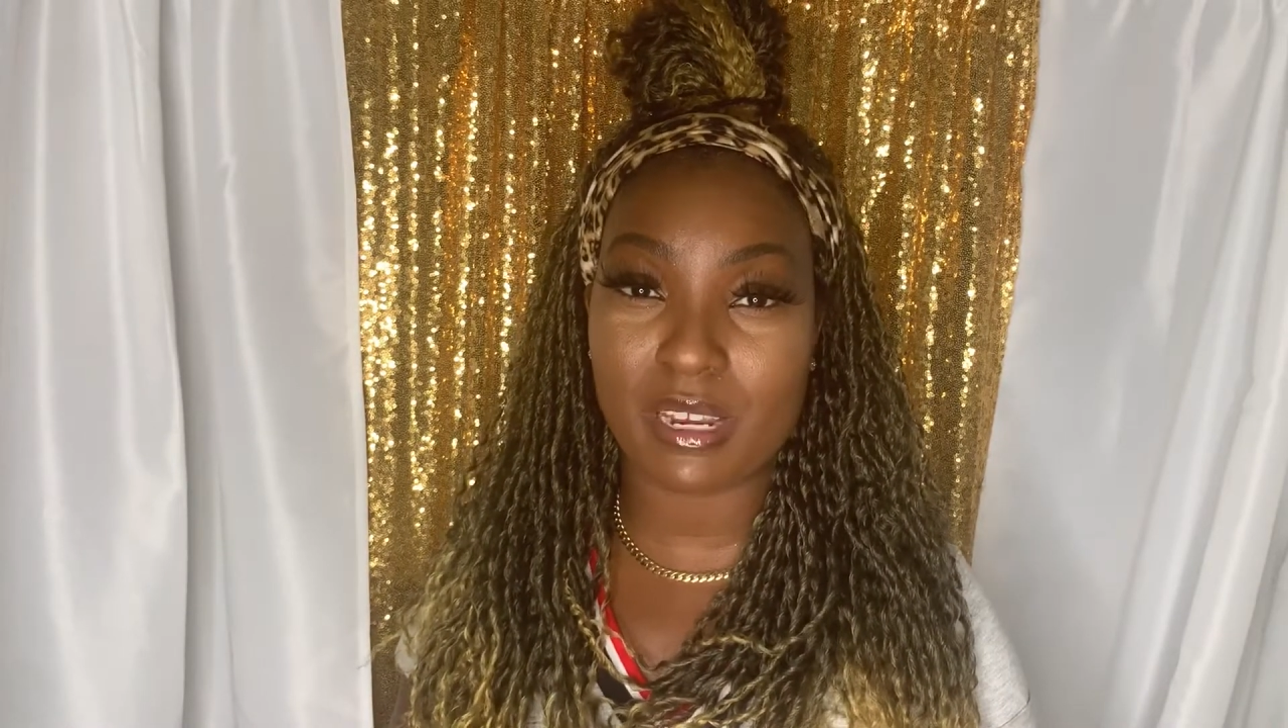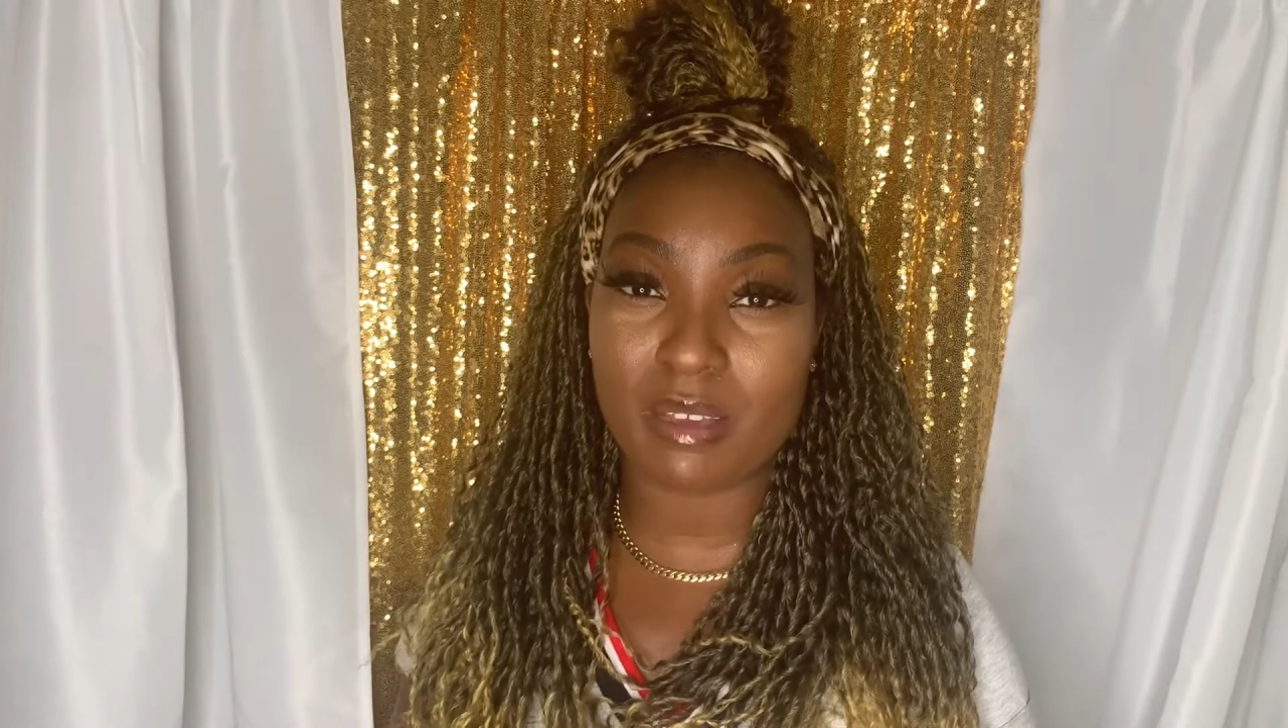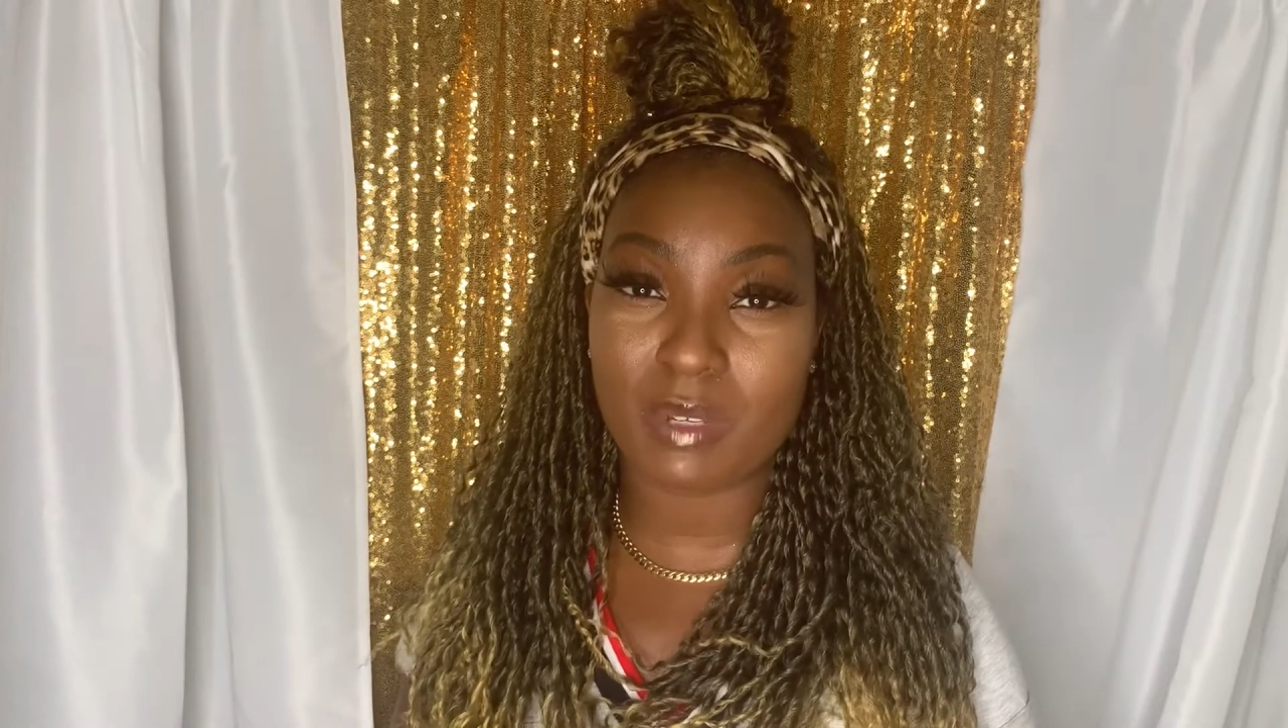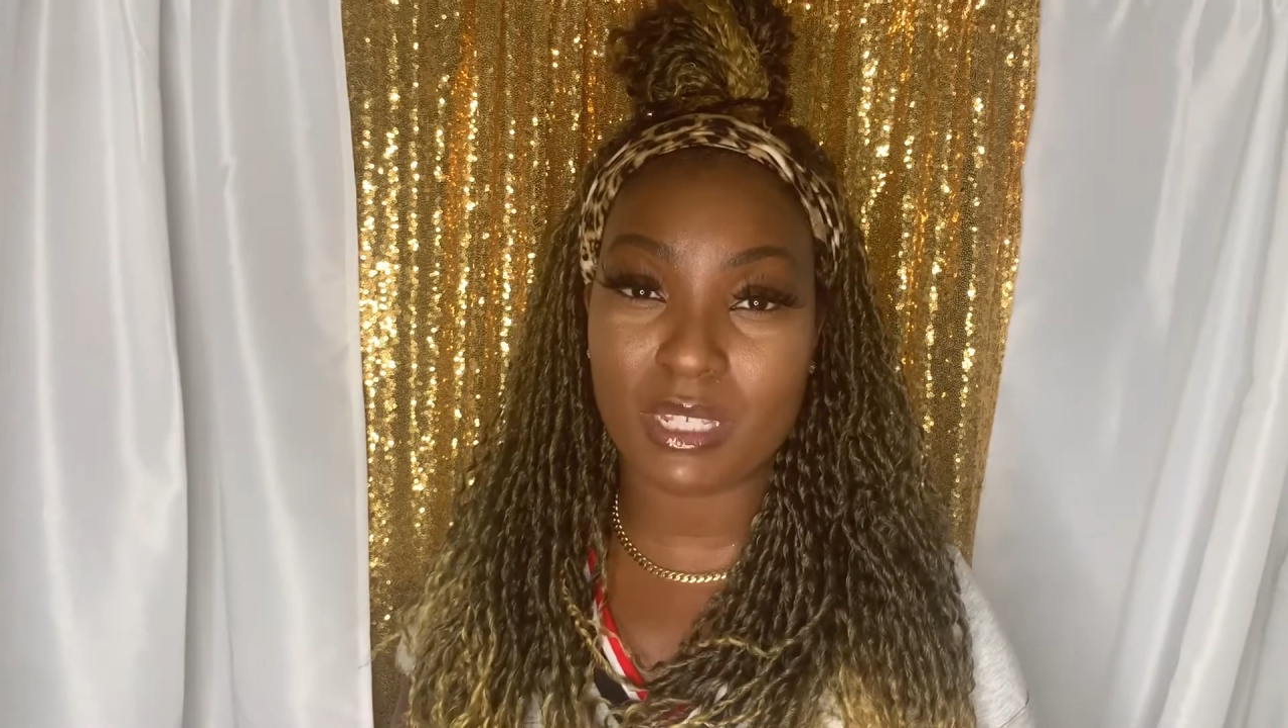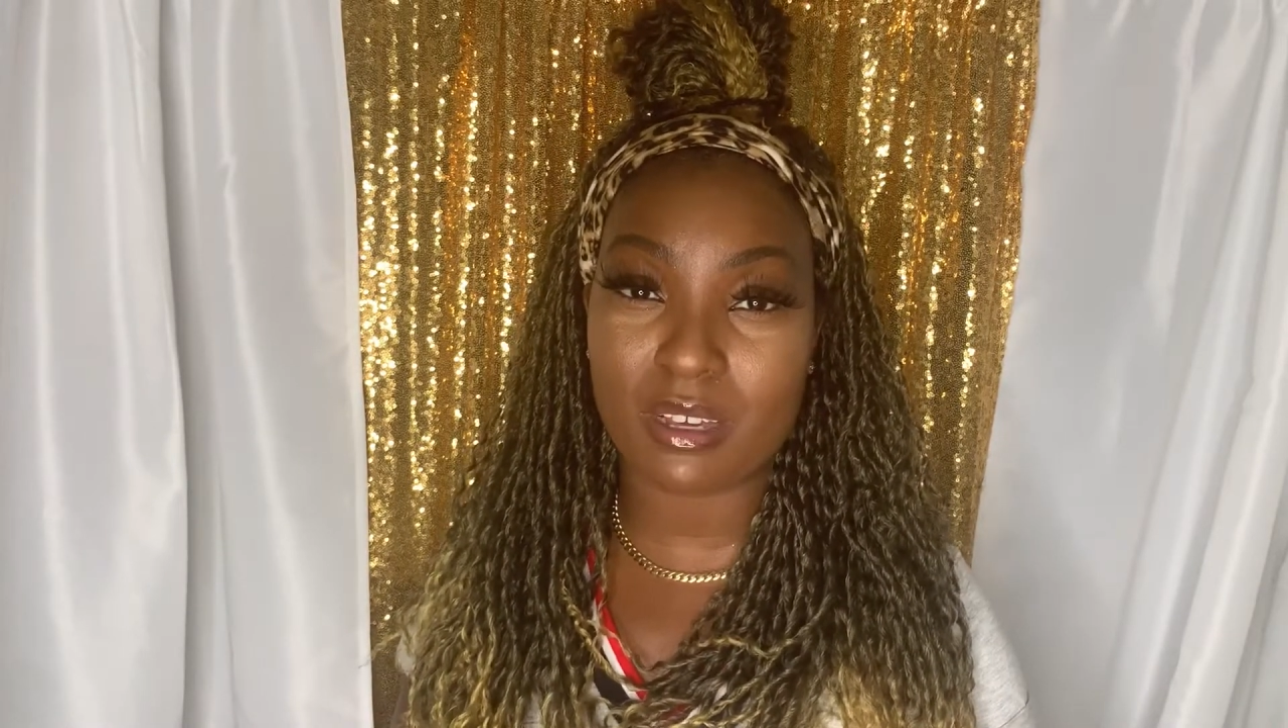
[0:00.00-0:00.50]

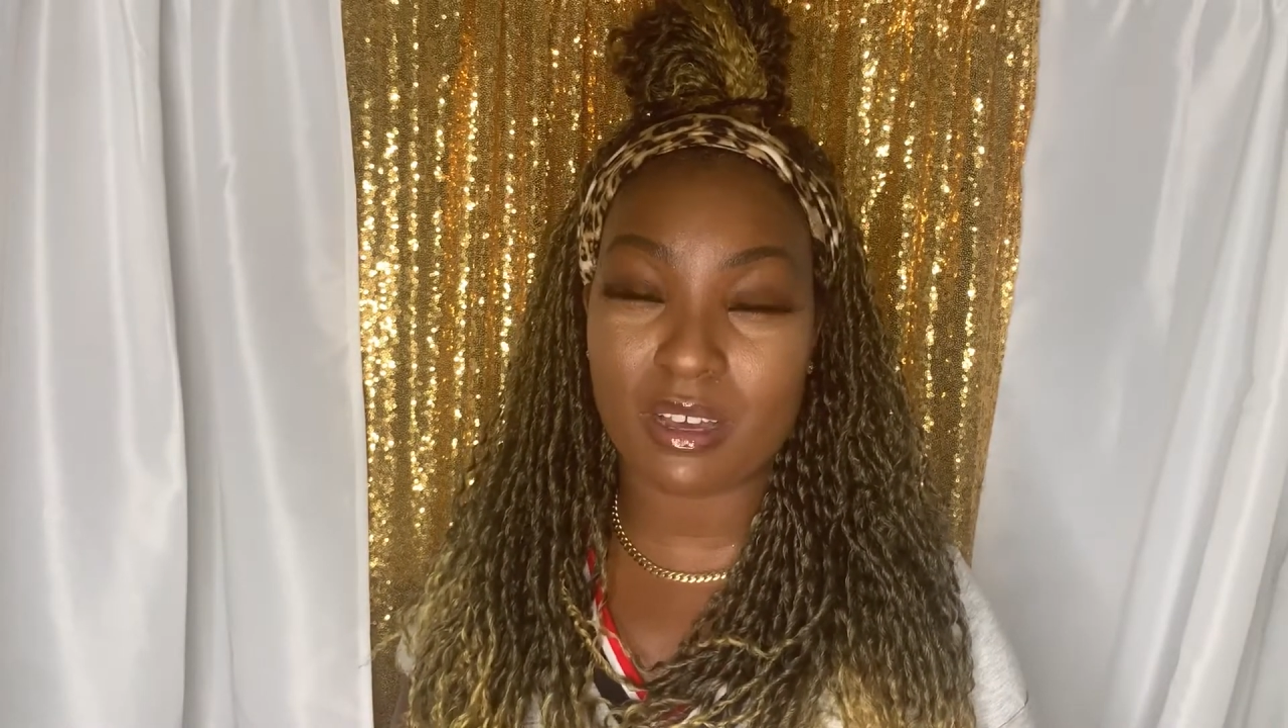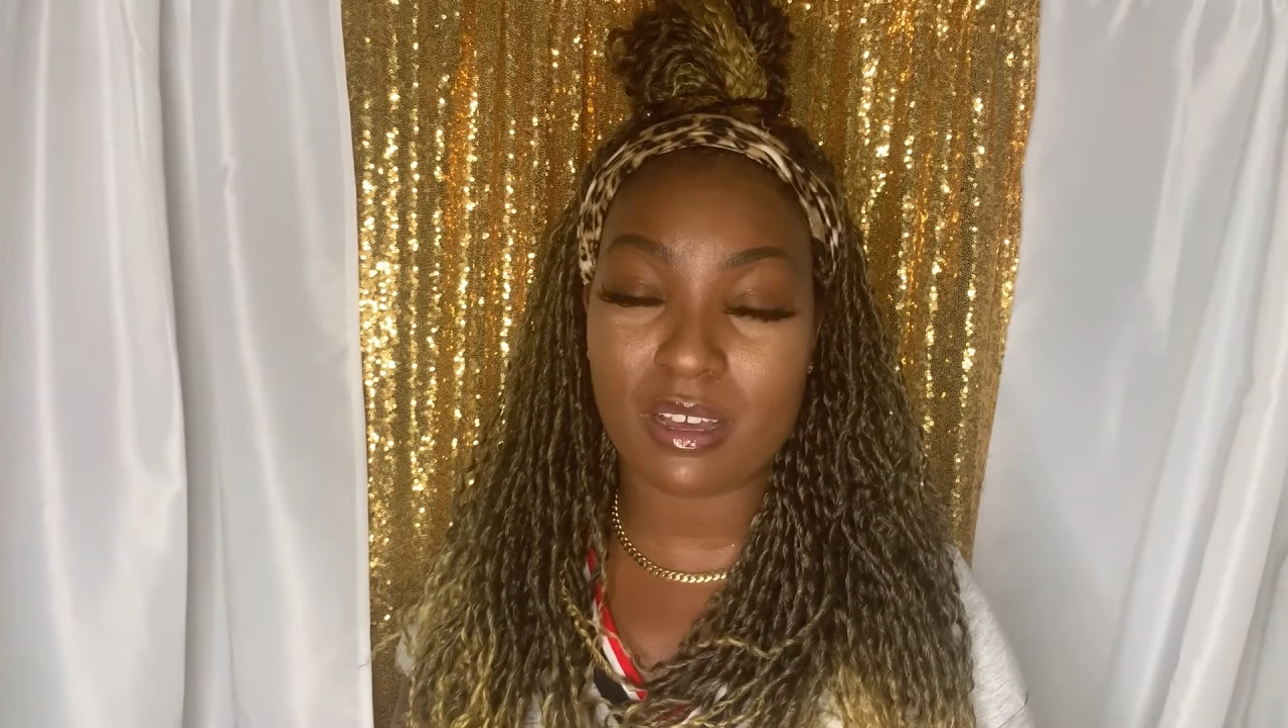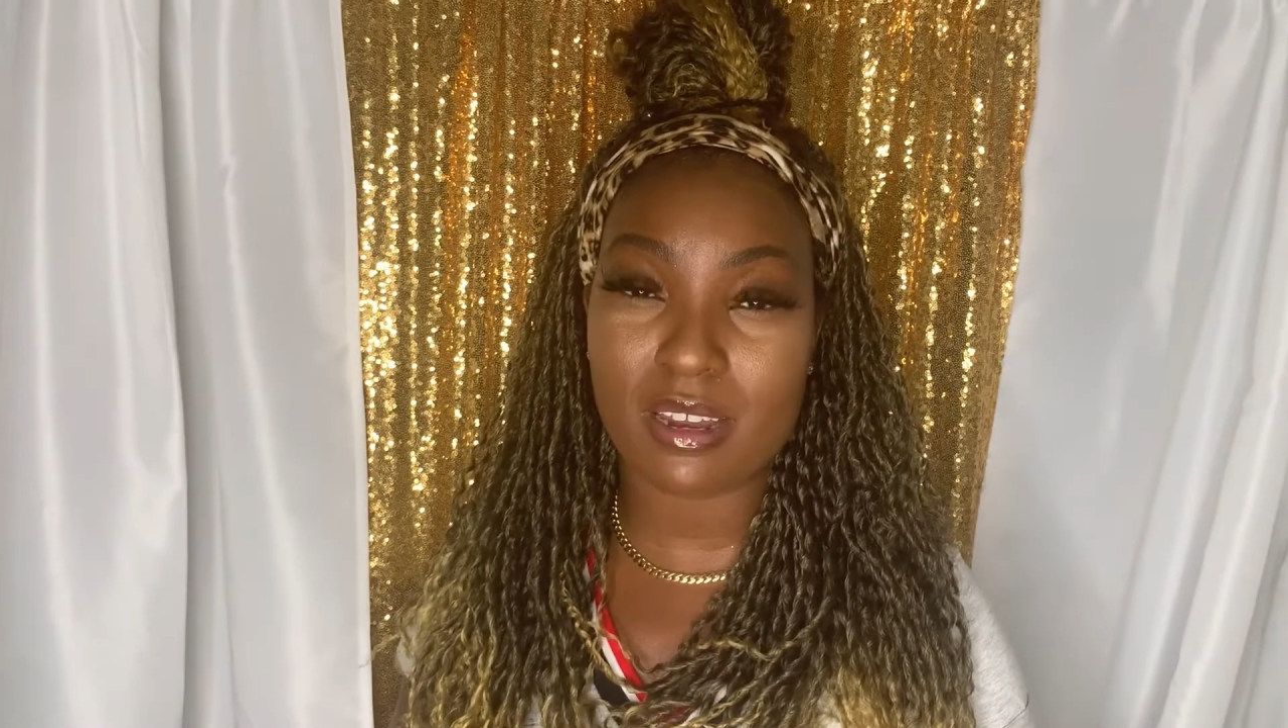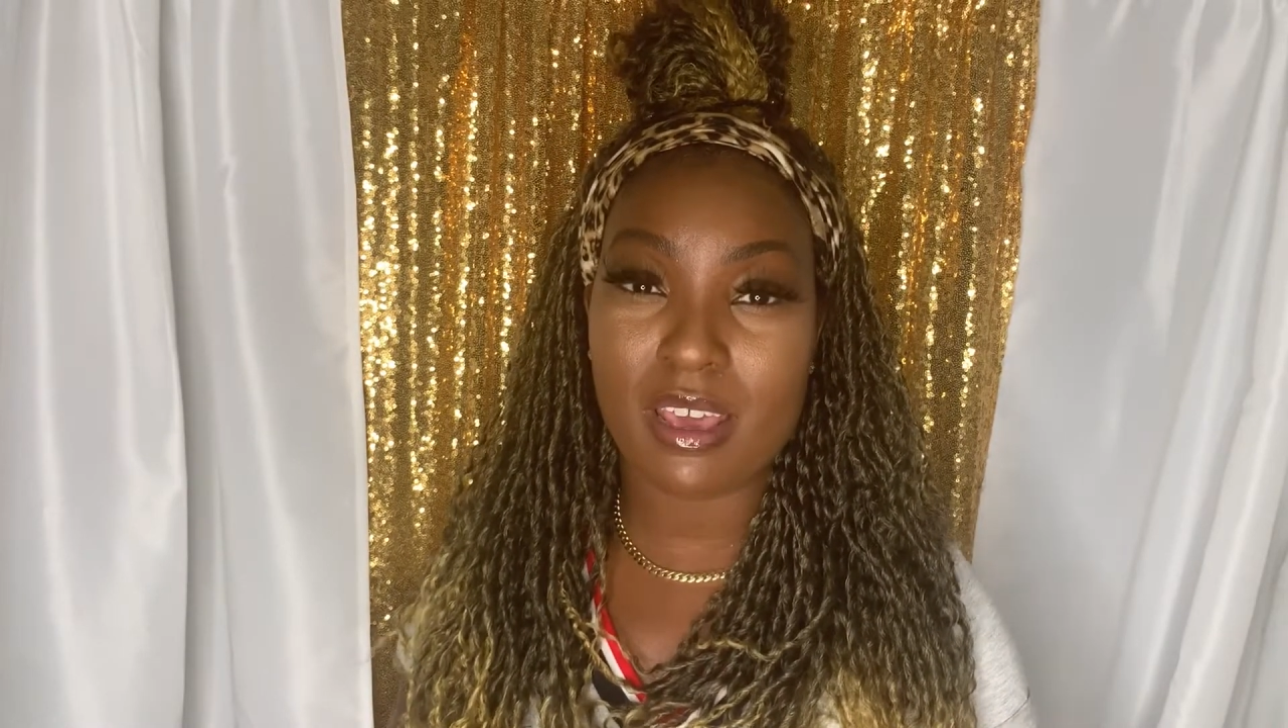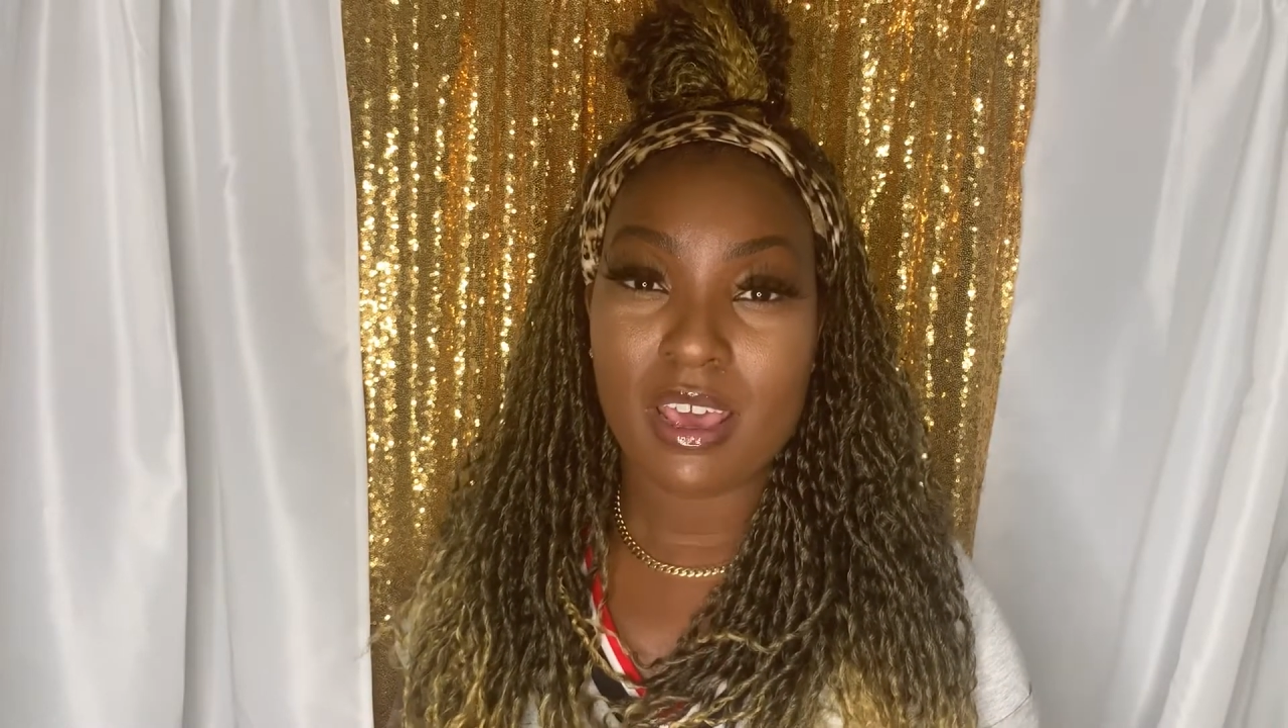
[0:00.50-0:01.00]
Amazon.